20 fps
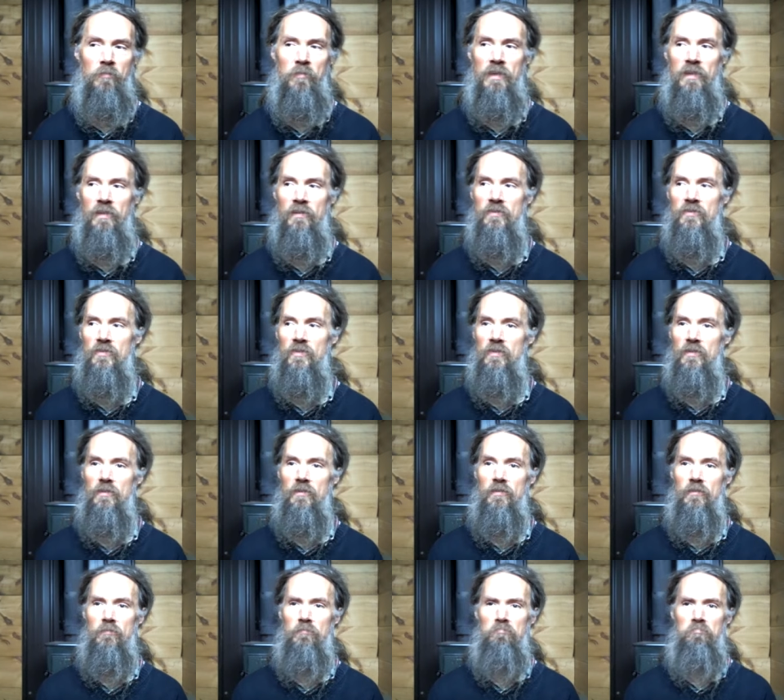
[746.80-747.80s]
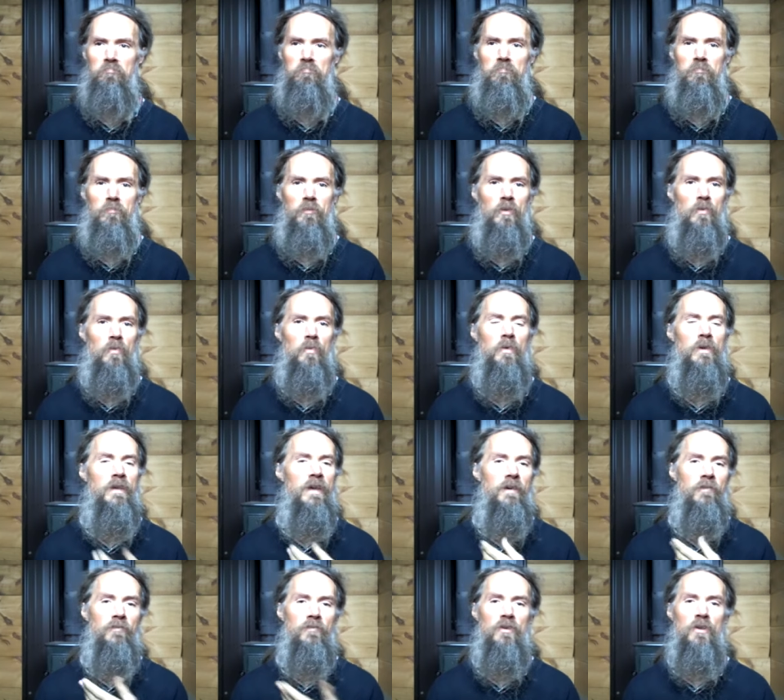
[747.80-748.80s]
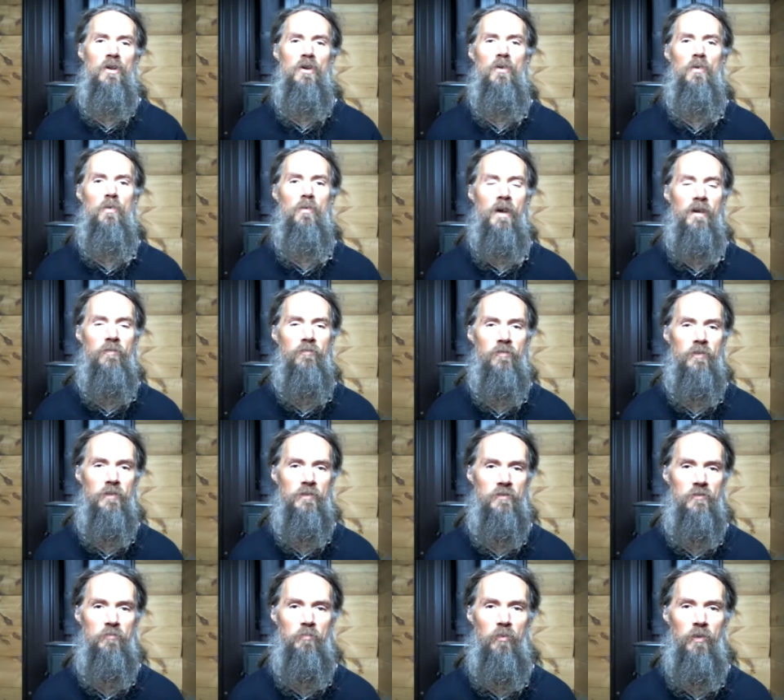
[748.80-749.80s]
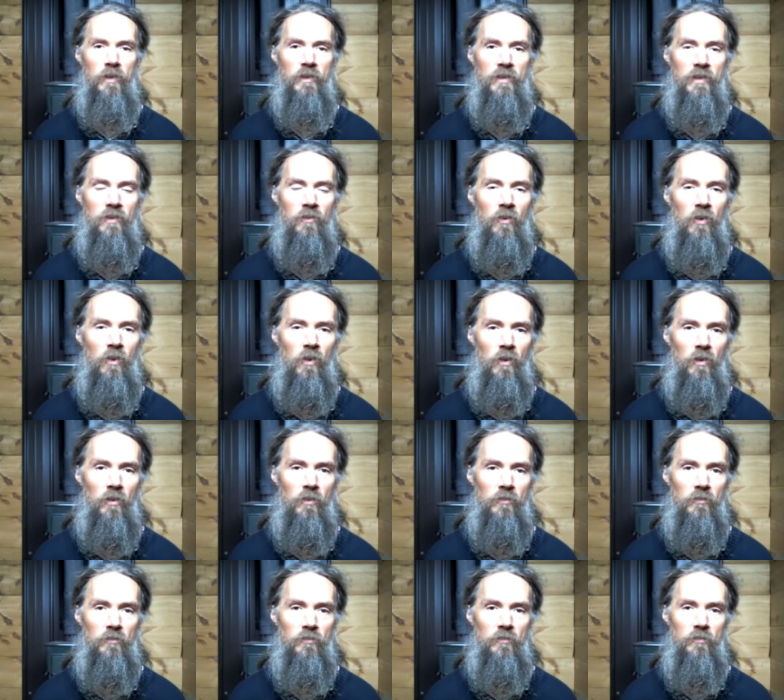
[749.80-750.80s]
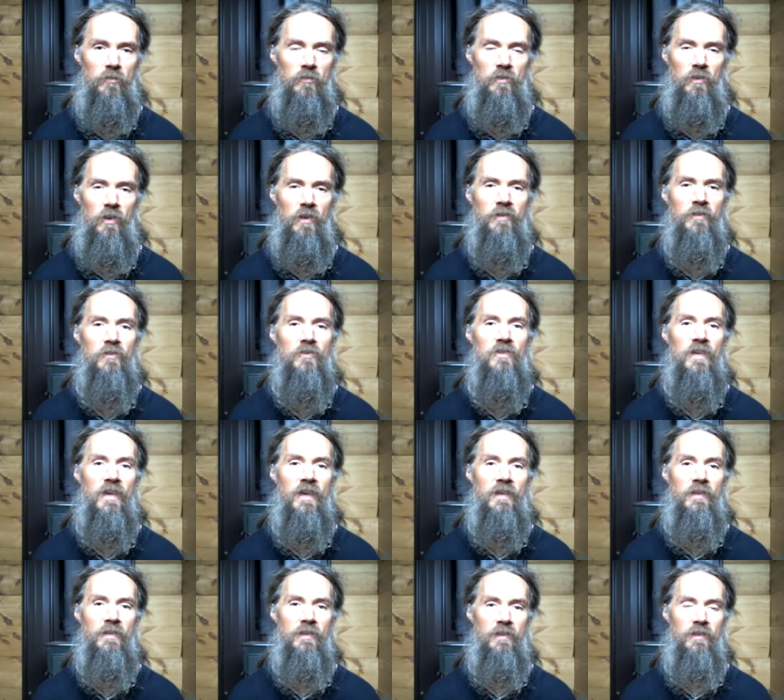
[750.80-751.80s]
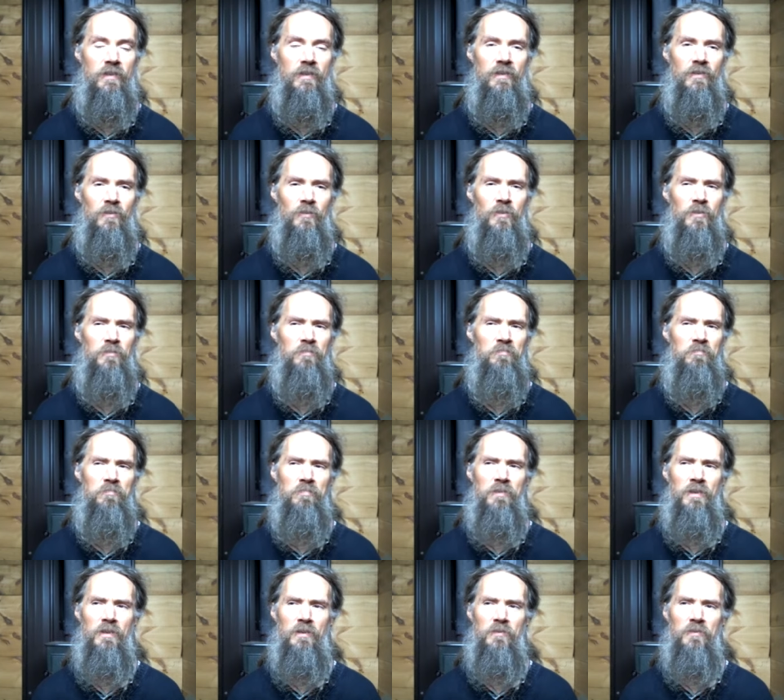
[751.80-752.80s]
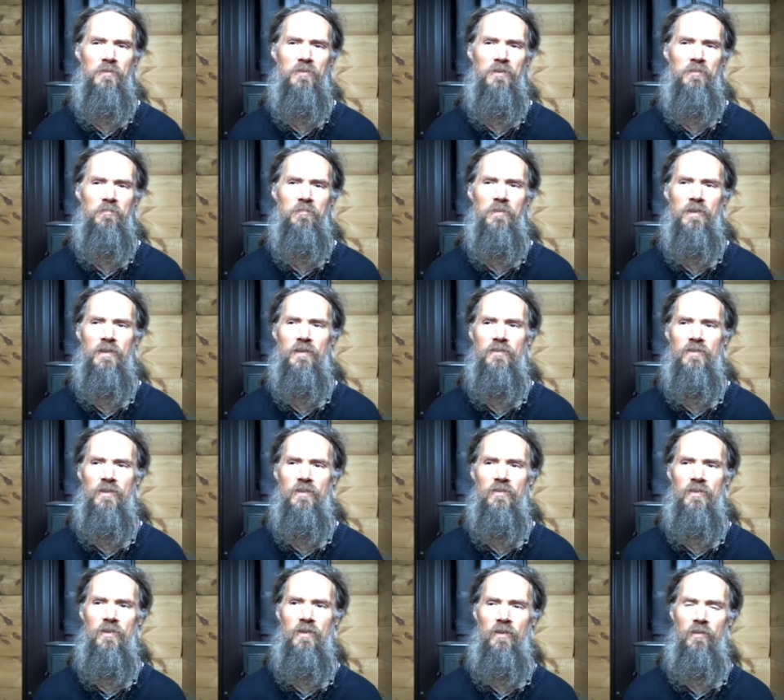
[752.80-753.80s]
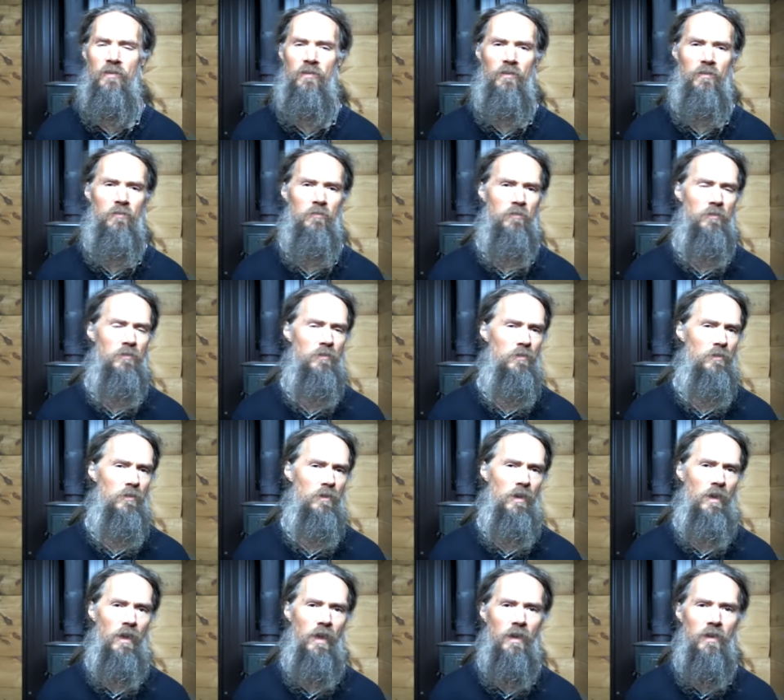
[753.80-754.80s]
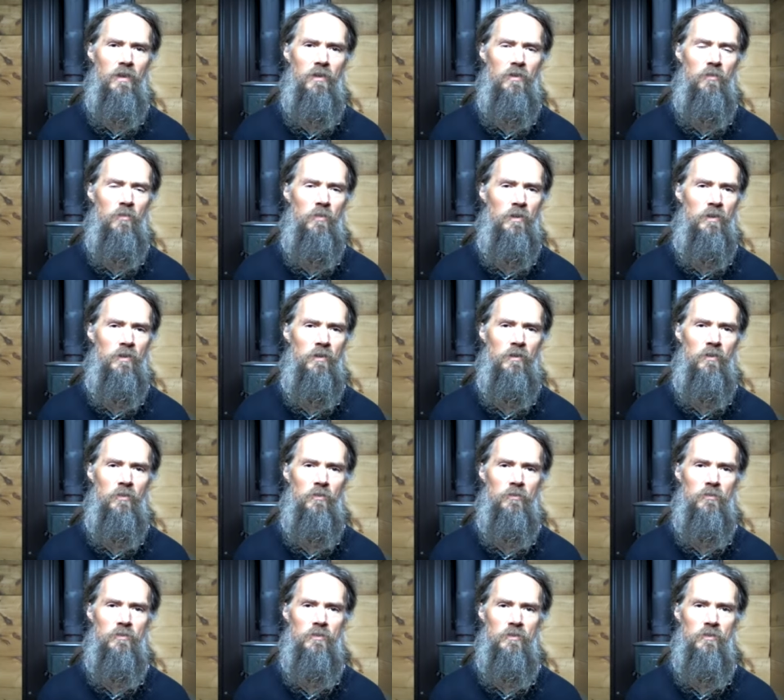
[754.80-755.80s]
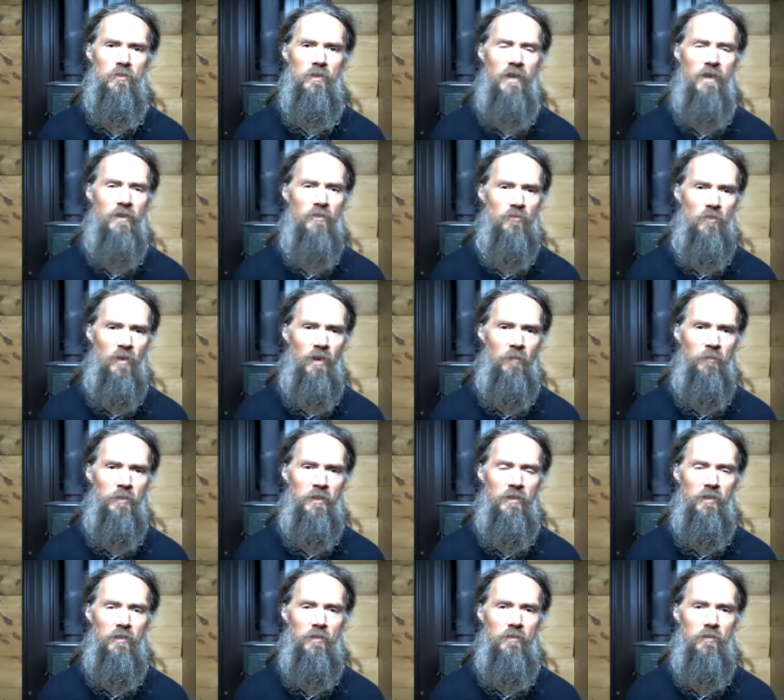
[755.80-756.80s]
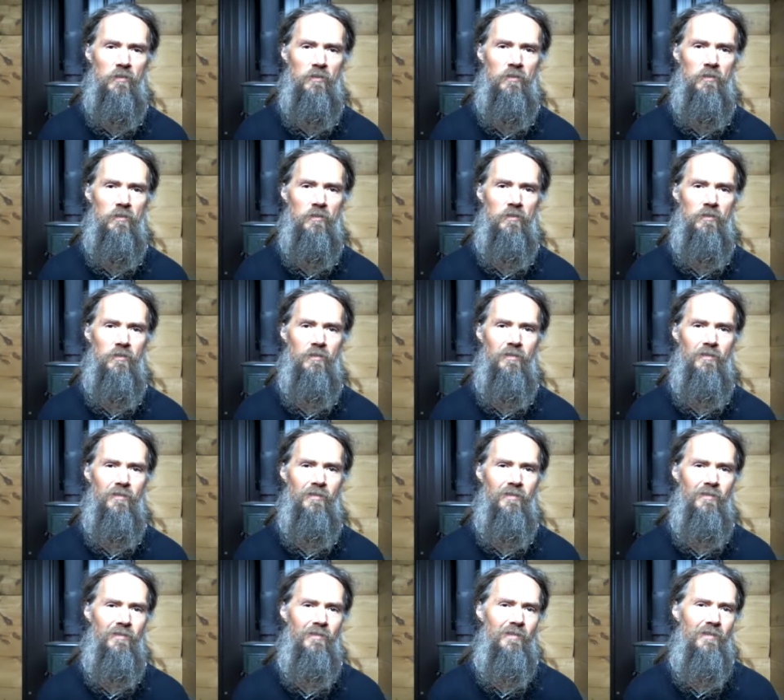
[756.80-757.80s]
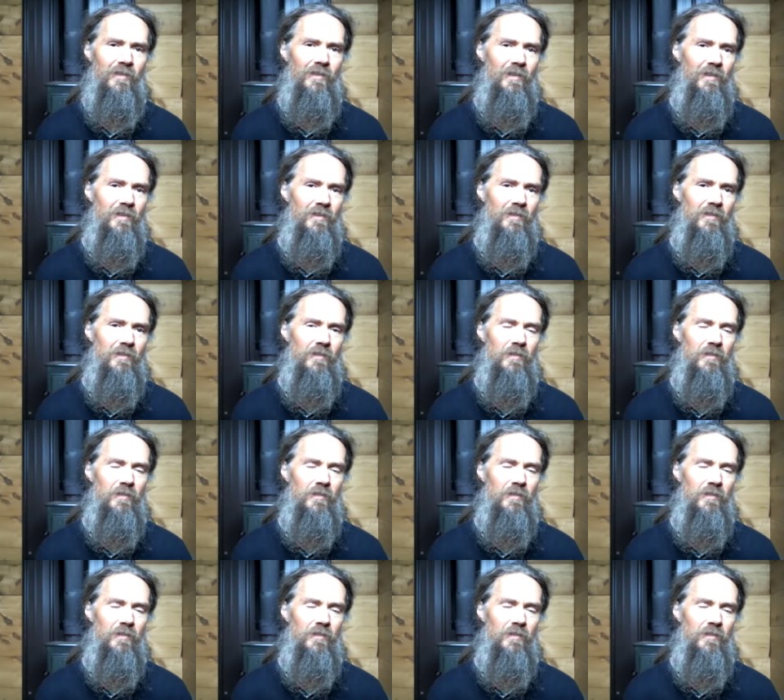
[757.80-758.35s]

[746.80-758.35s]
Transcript: because you would have no reference point at all to understand it. It would, you know, somebody says, Hey, you want to go to Andromeda? Yeah,